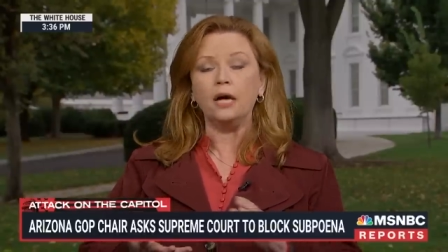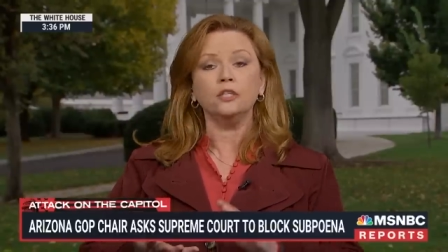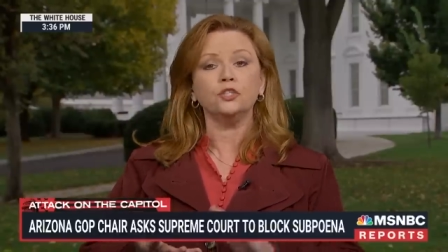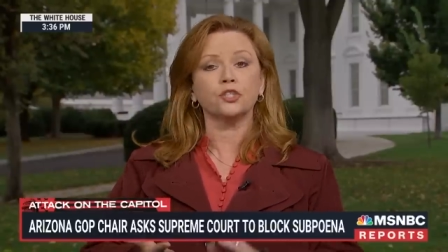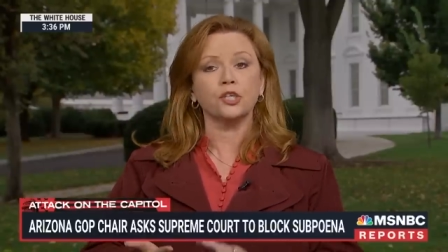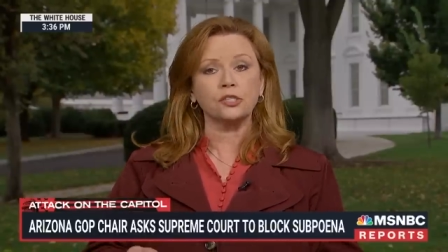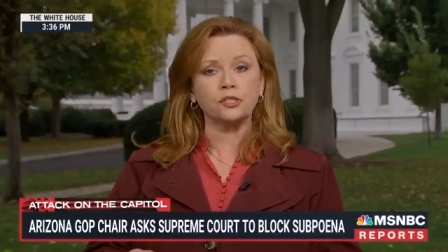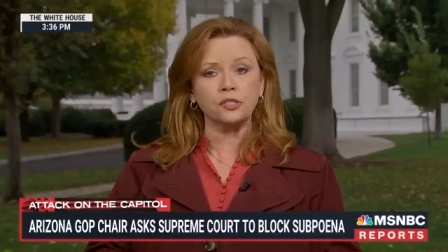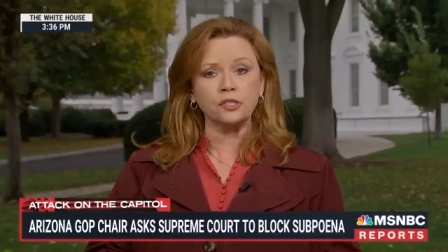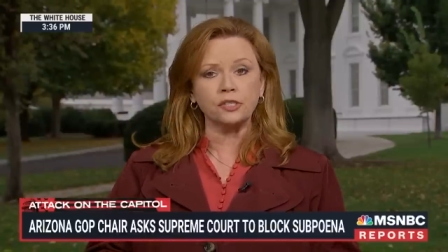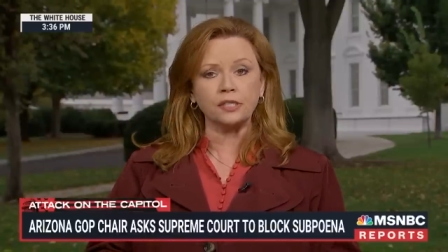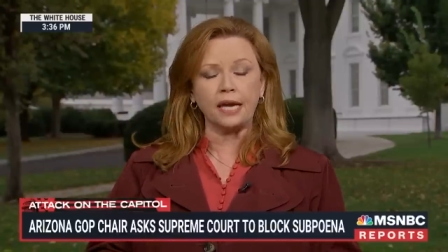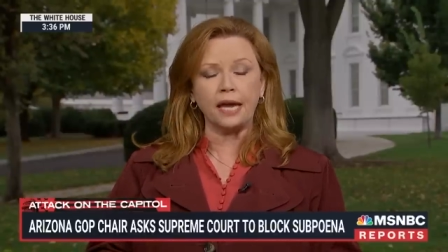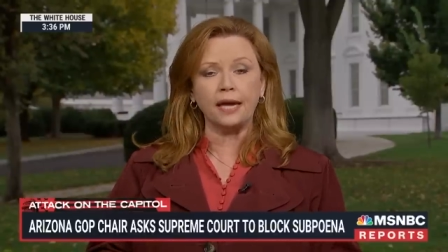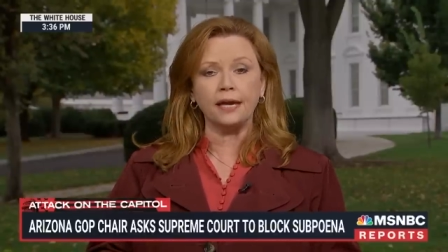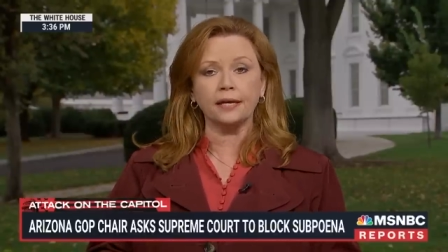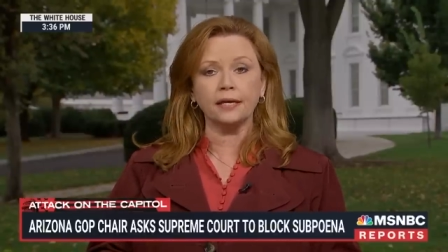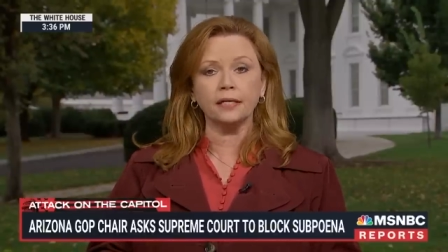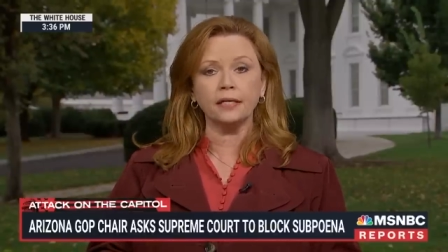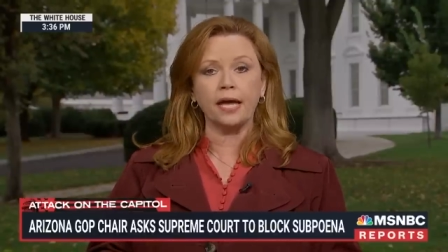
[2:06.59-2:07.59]
Justice
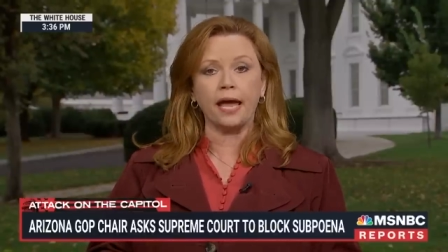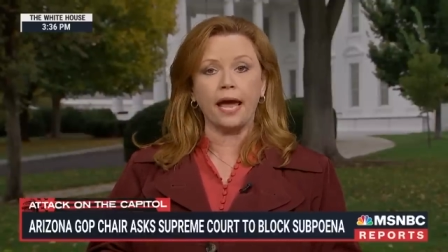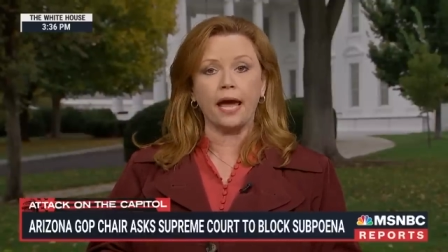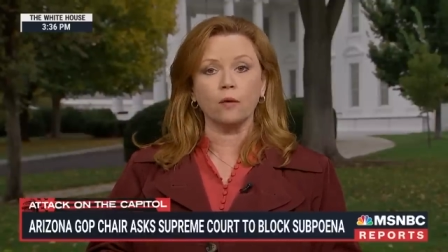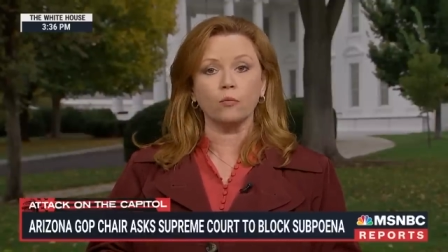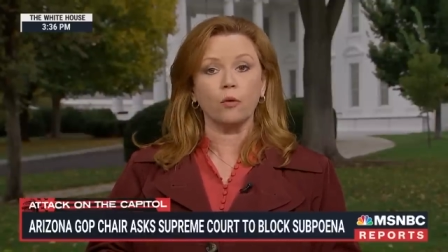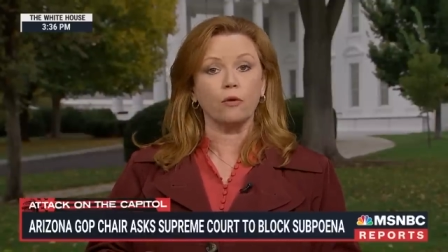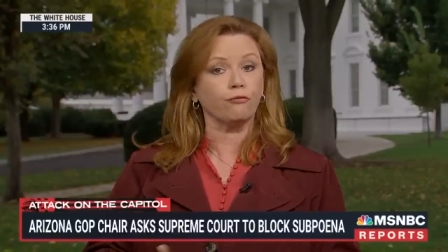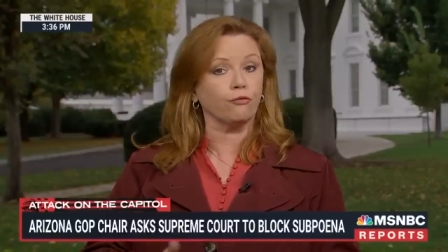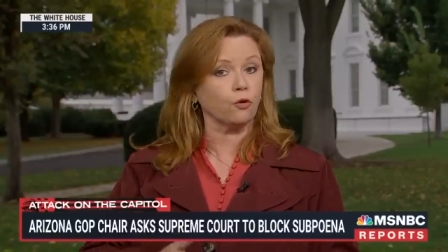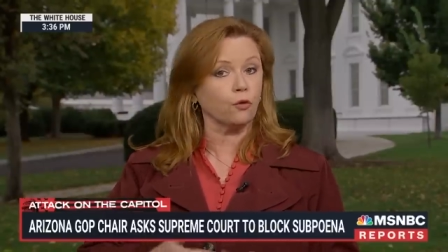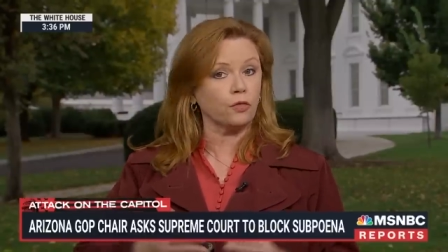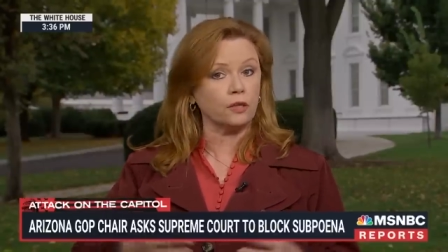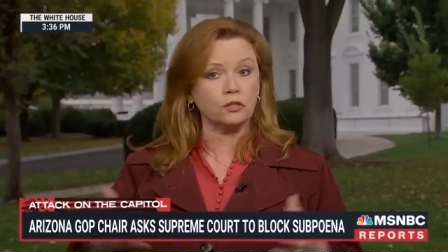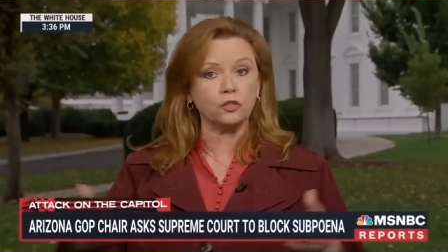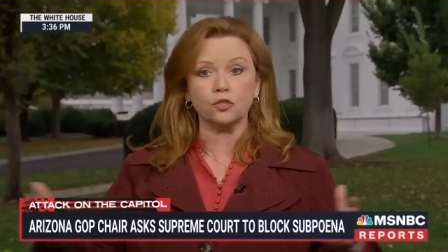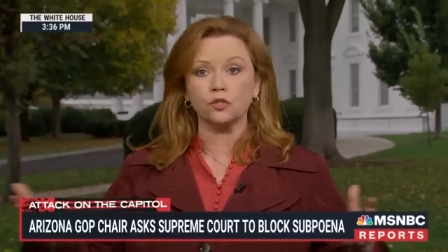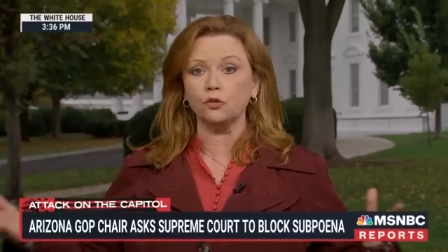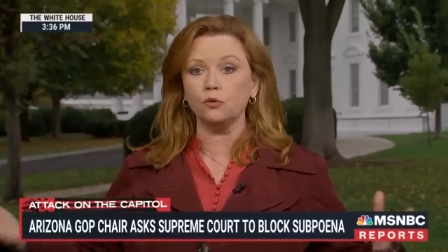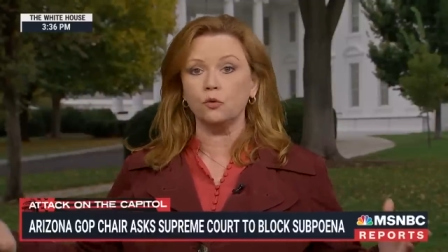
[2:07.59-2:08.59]
Kagan can refer
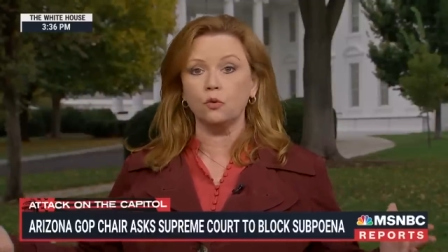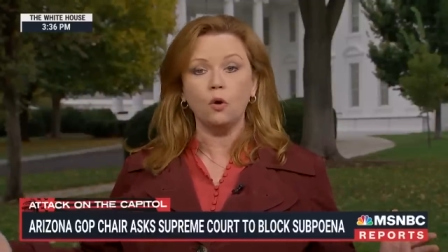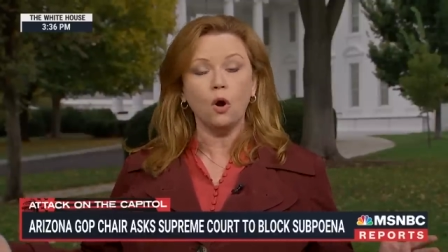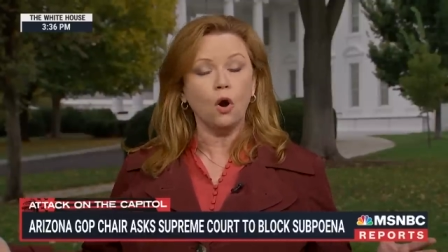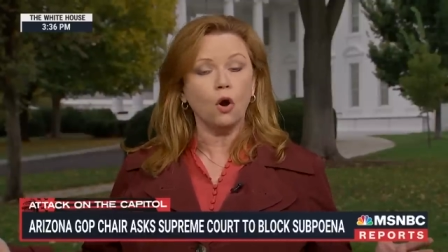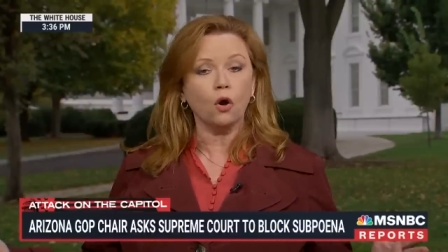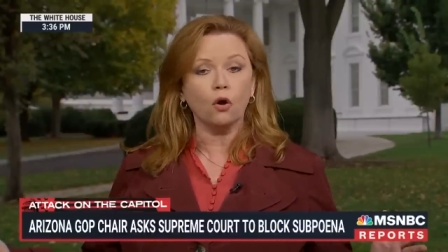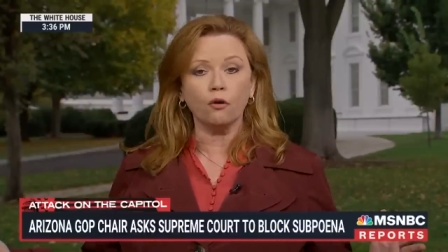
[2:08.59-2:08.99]
this to